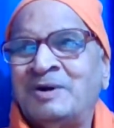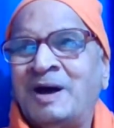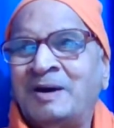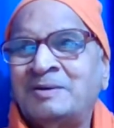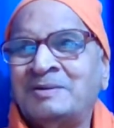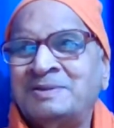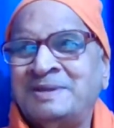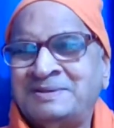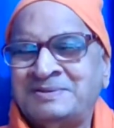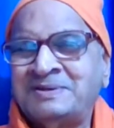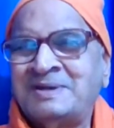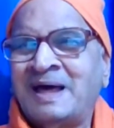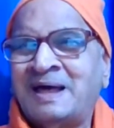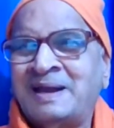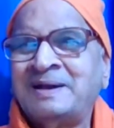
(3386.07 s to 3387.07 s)
To have this
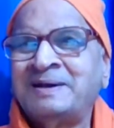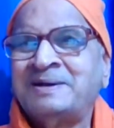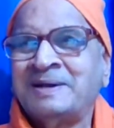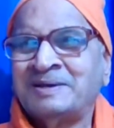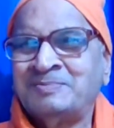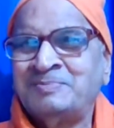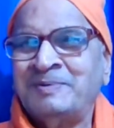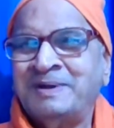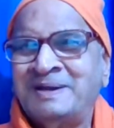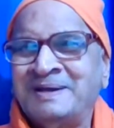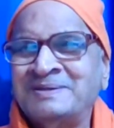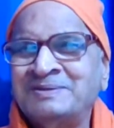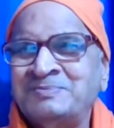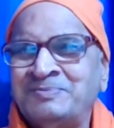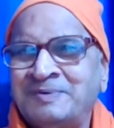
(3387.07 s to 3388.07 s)
direct
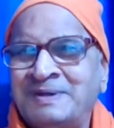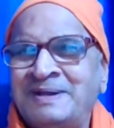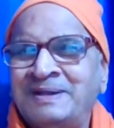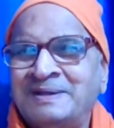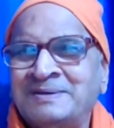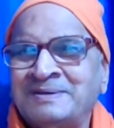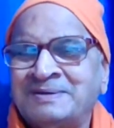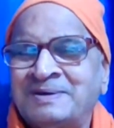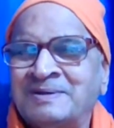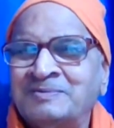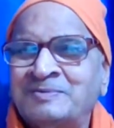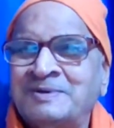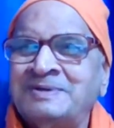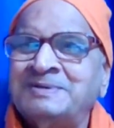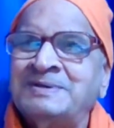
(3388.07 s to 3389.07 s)
experience, feeling,
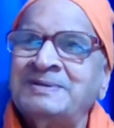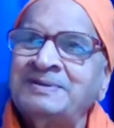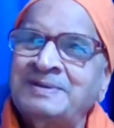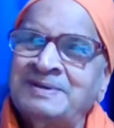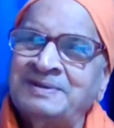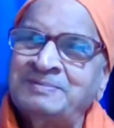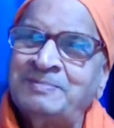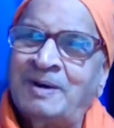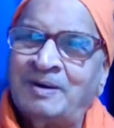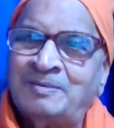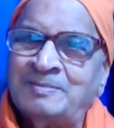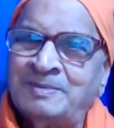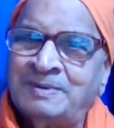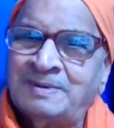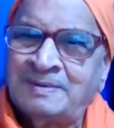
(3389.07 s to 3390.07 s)
conviction is
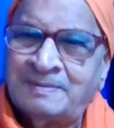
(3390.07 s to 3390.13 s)
Bhava.